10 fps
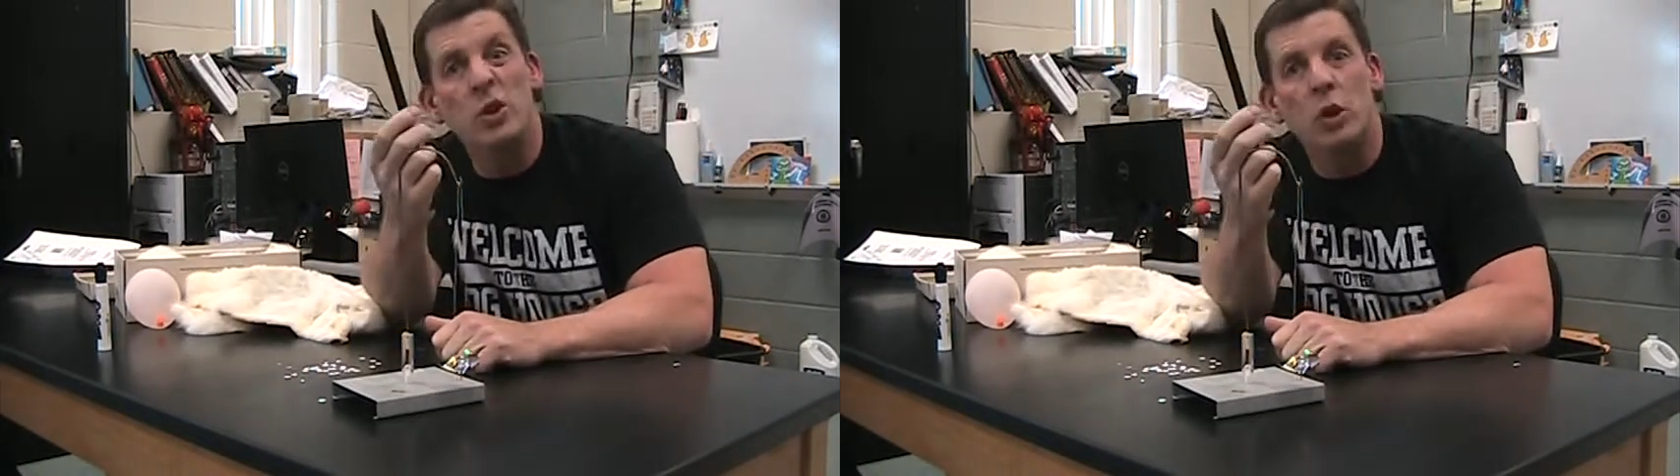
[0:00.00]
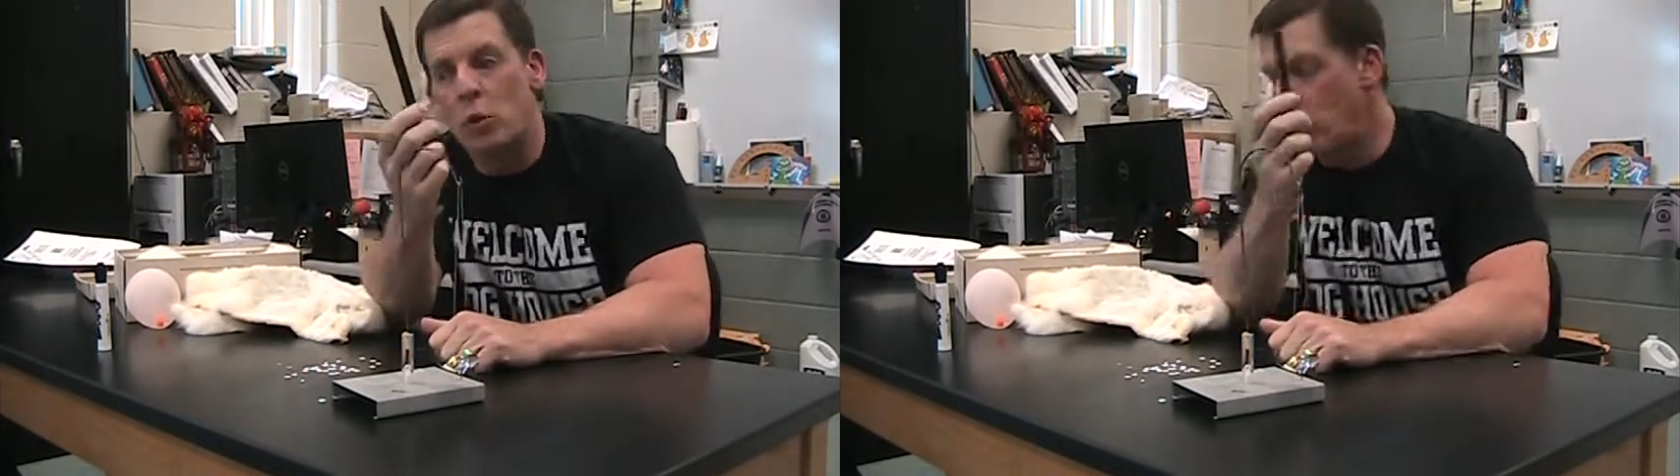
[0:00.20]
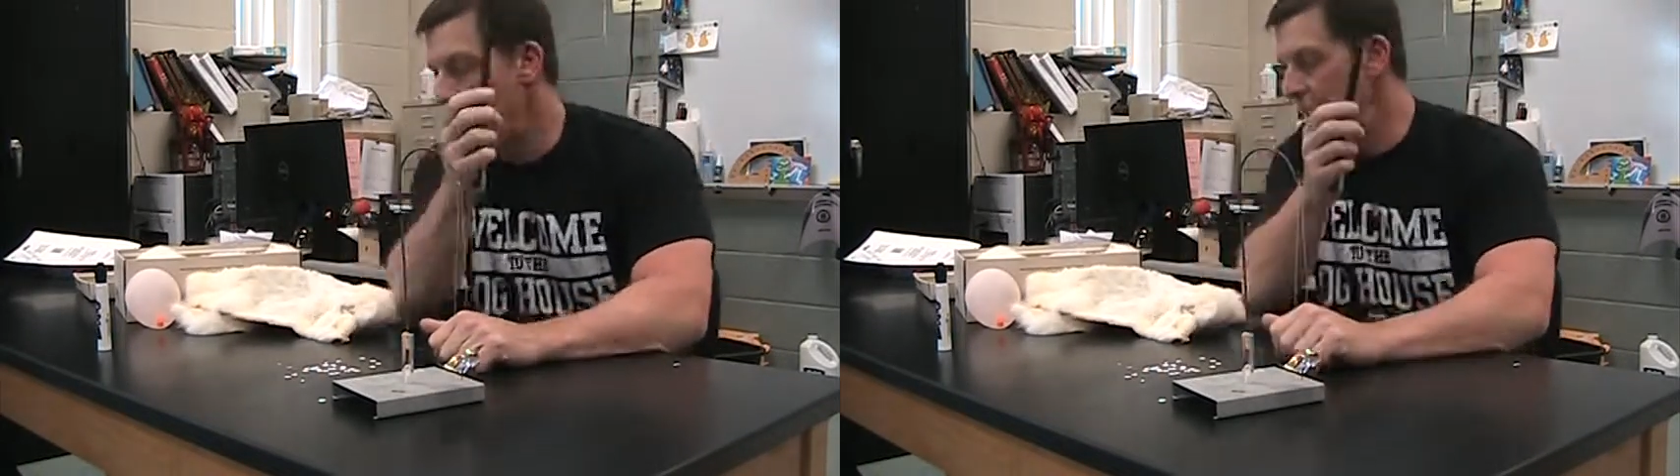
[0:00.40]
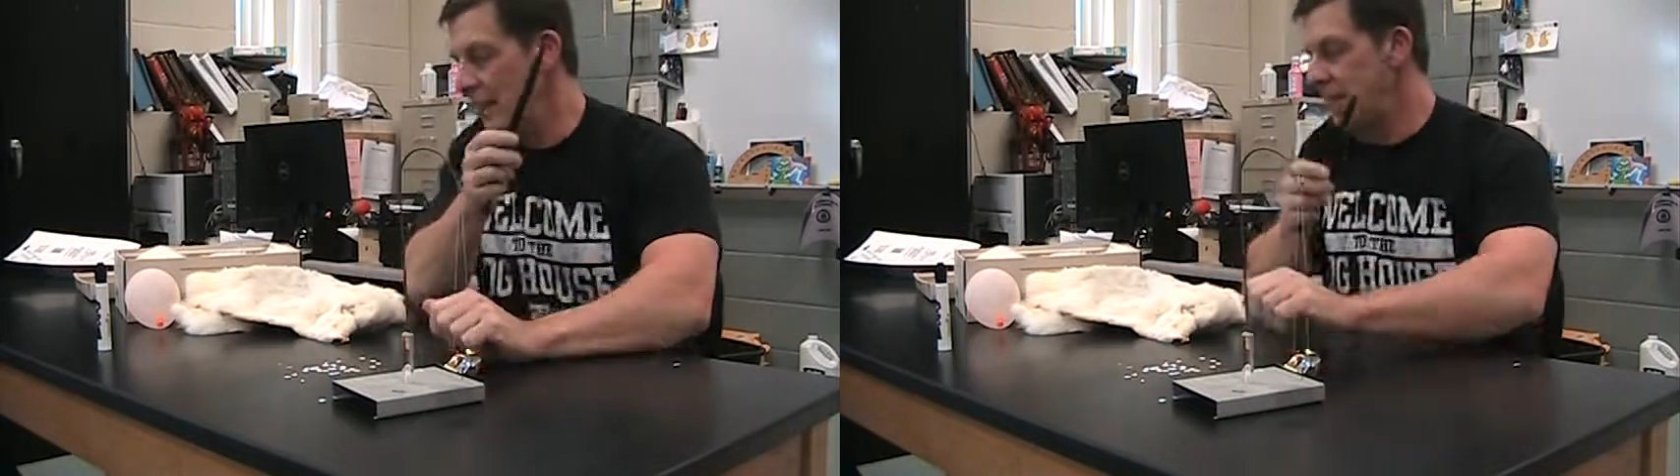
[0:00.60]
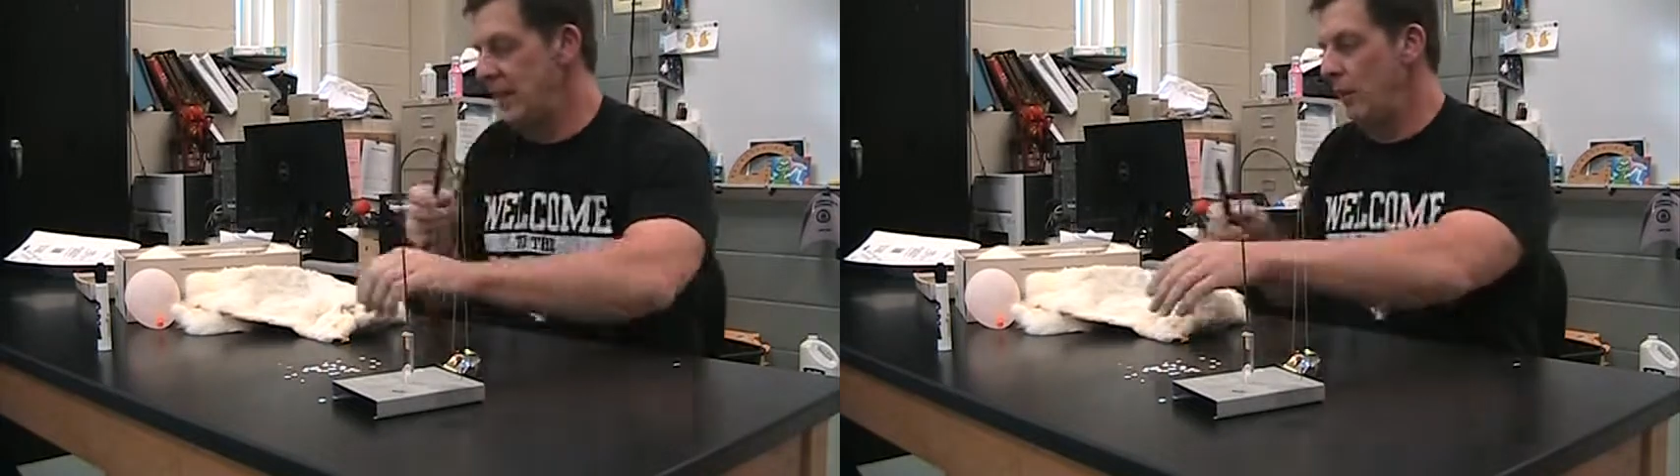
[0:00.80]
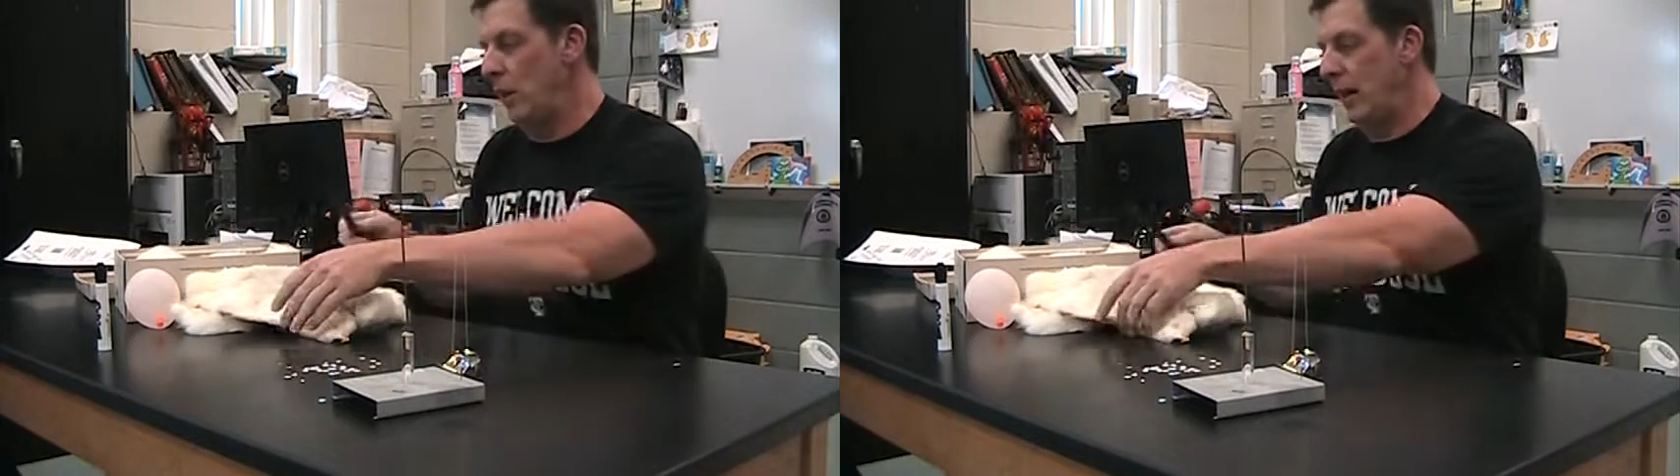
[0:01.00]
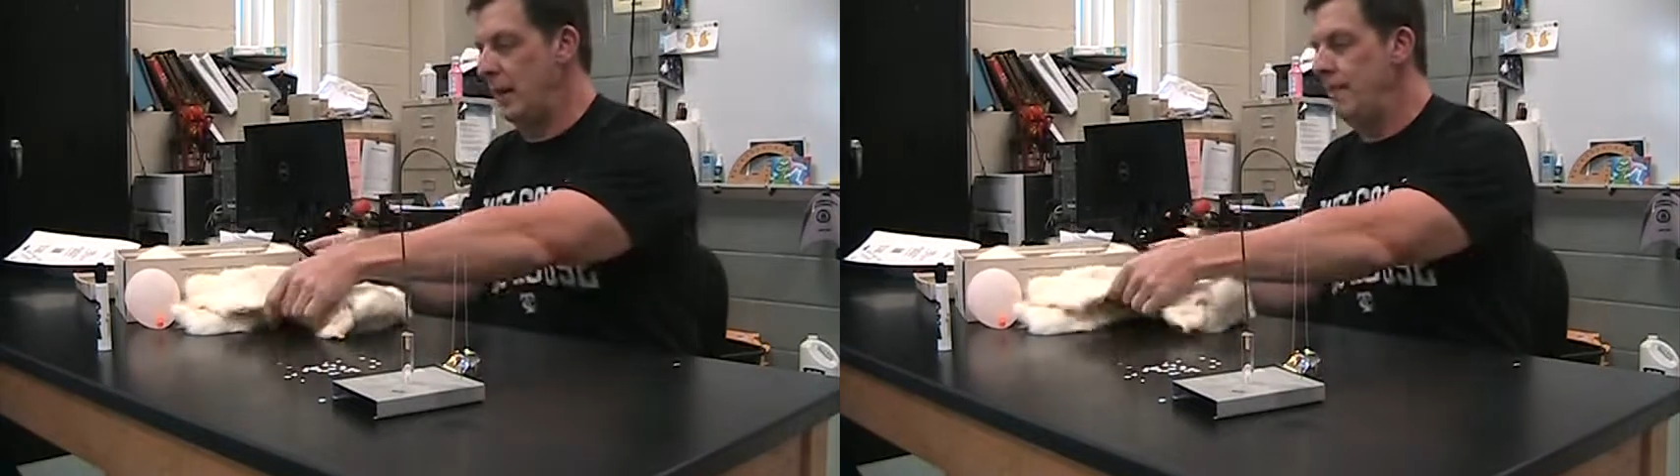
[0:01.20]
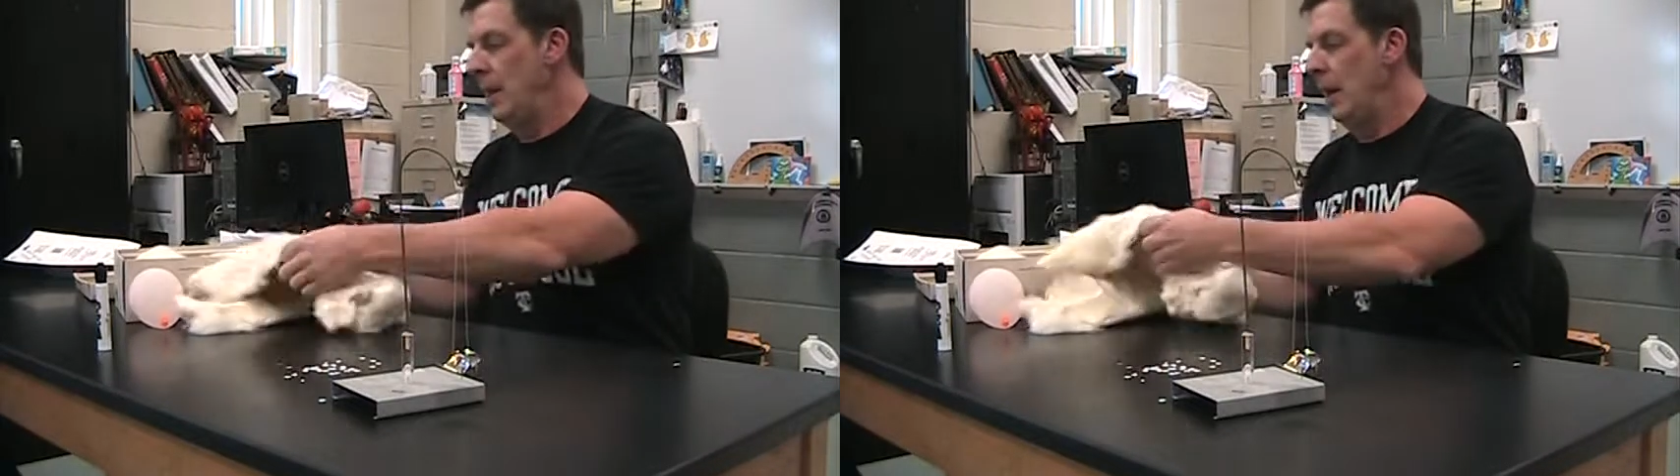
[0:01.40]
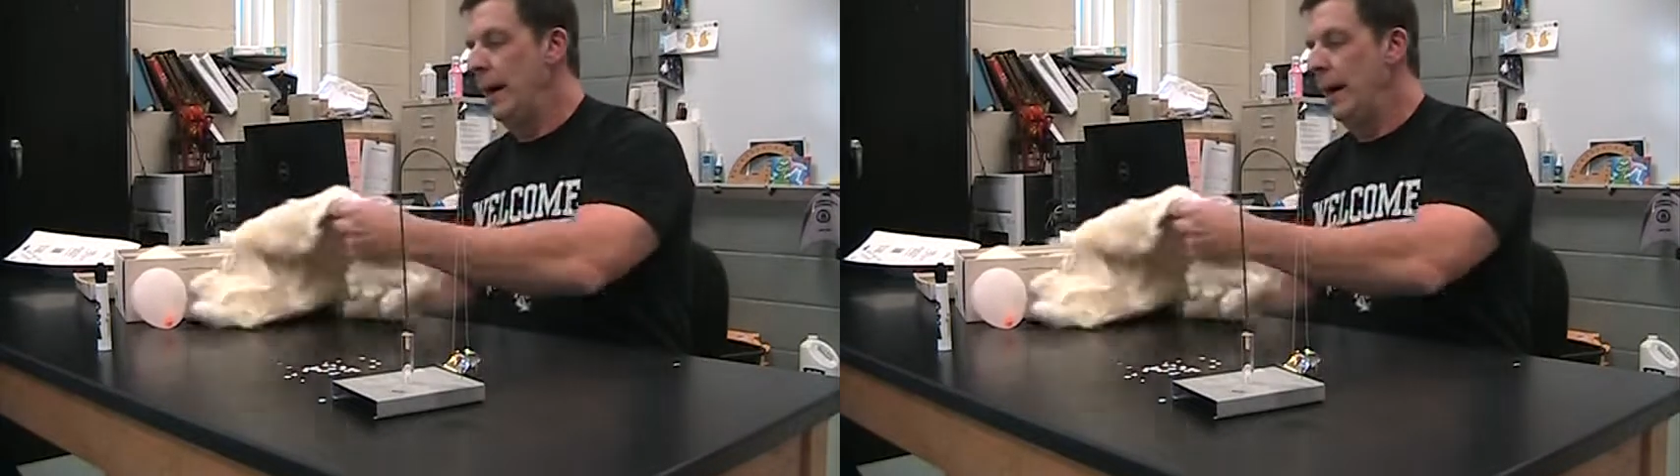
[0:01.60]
You can order that somewhere